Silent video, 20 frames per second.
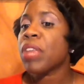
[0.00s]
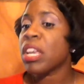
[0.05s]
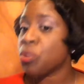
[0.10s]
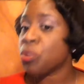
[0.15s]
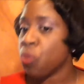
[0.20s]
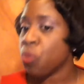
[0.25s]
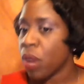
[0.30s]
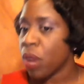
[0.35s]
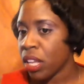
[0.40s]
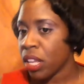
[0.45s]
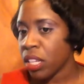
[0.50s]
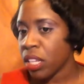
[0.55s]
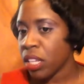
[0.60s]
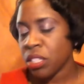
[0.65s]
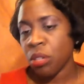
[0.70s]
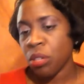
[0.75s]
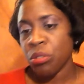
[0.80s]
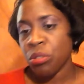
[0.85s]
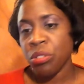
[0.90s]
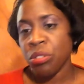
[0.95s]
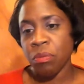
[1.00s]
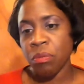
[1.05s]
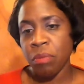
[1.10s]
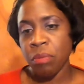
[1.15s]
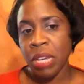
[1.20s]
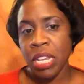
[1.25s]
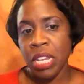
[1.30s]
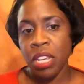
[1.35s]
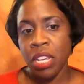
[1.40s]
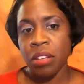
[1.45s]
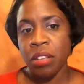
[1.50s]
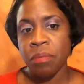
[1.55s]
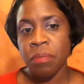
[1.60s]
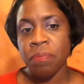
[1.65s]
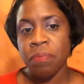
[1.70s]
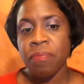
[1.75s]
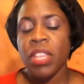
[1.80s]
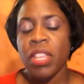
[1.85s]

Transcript: as well as social media.